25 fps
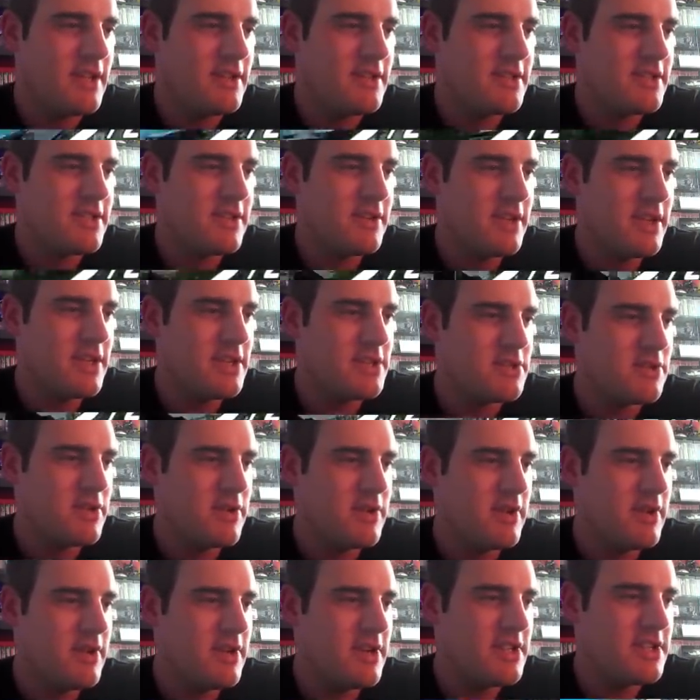so yeah, trying
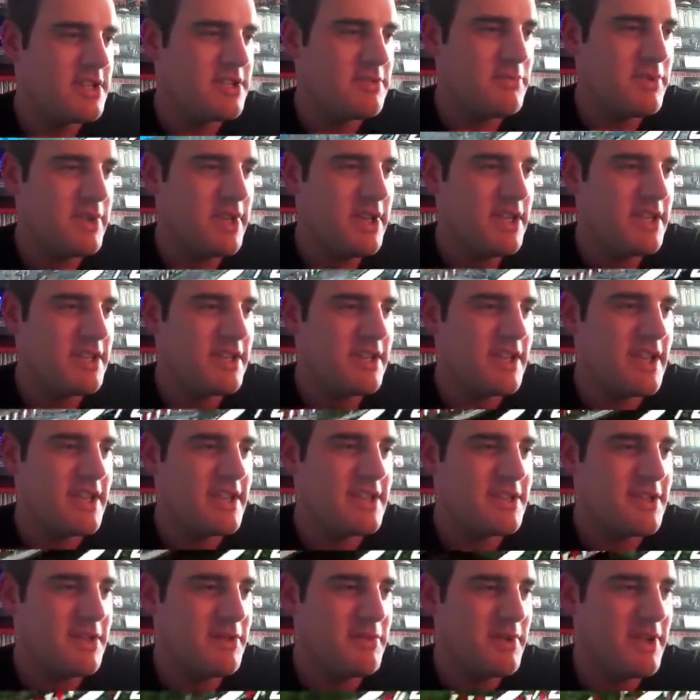at a higher speed, and that
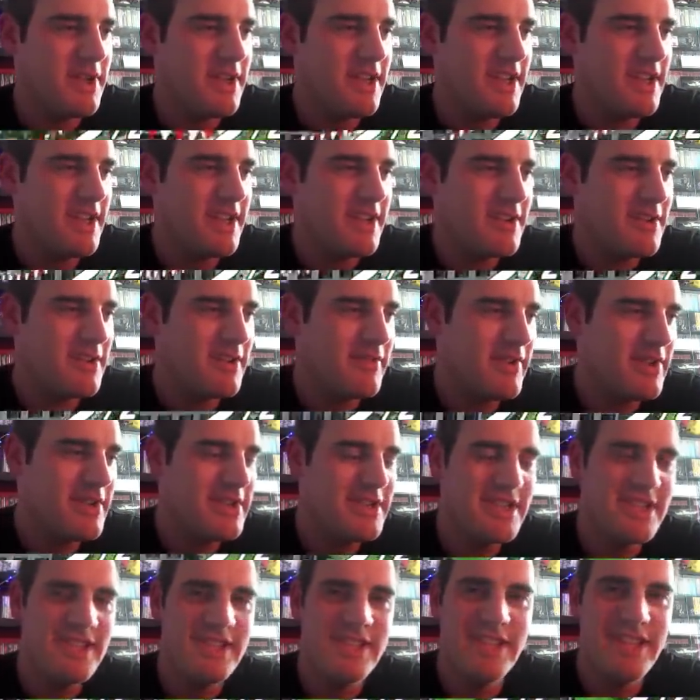time it kind of
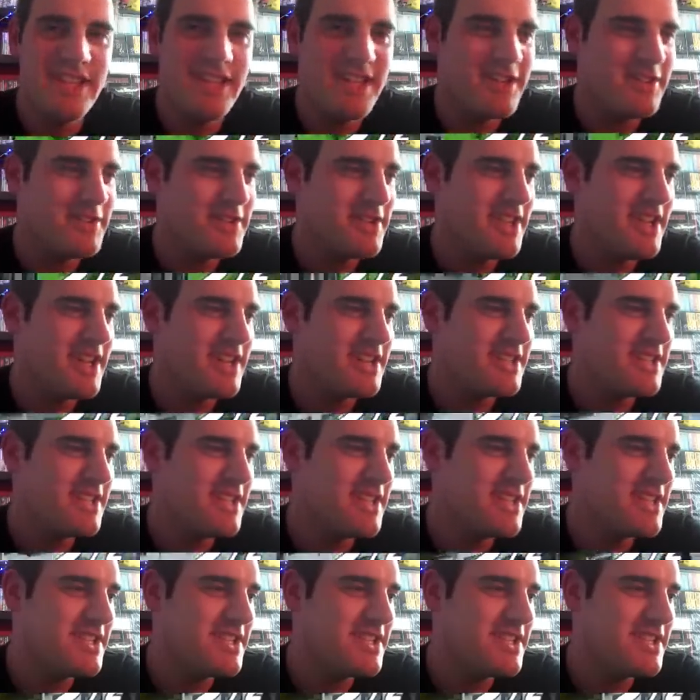understeered on the exit and